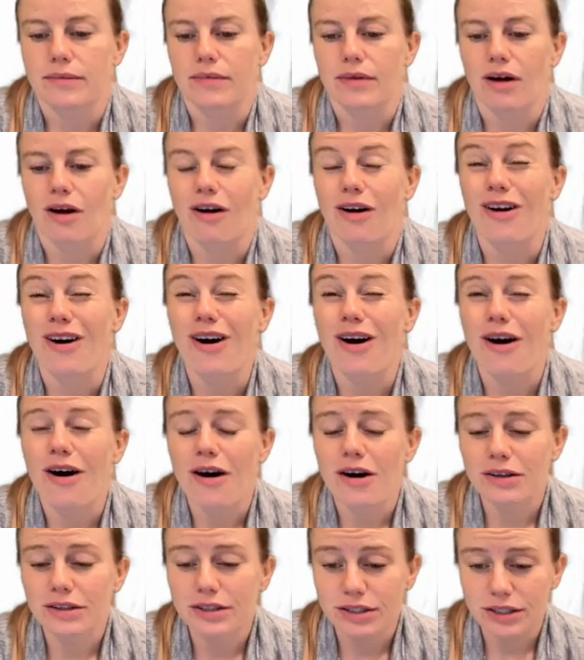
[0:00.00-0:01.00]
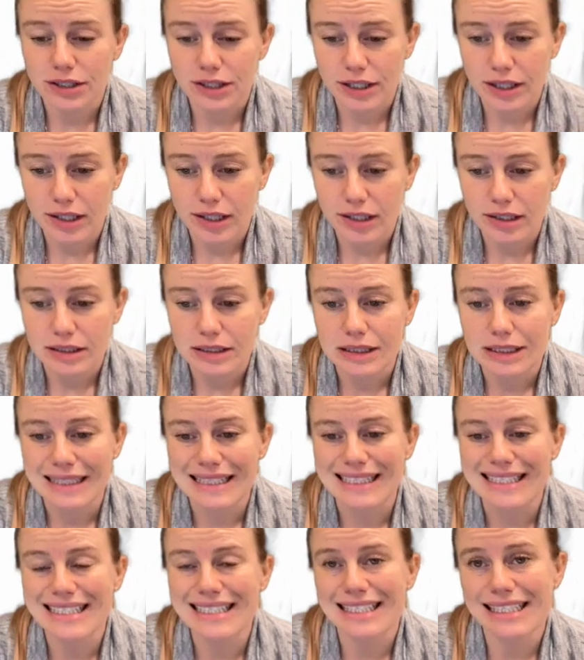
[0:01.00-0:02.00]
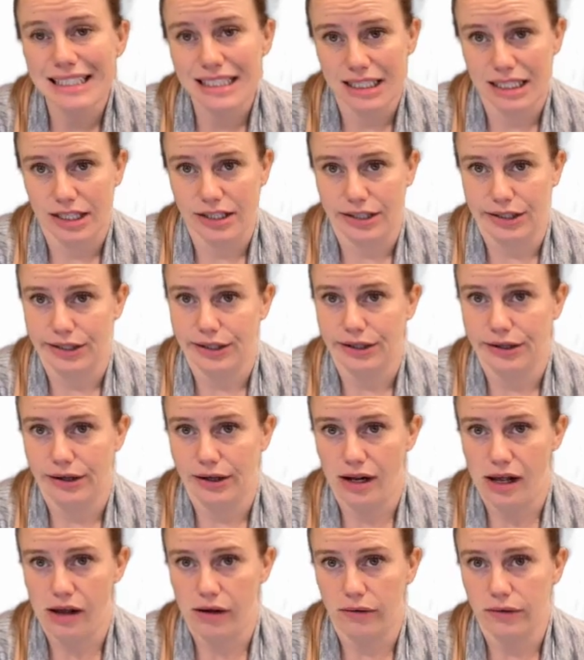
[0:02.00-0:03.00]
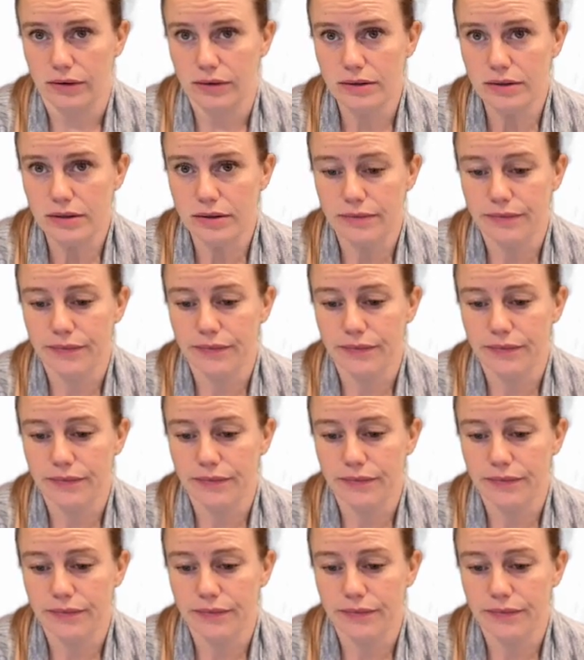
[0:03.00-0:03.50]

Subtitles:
our alternate interior angles.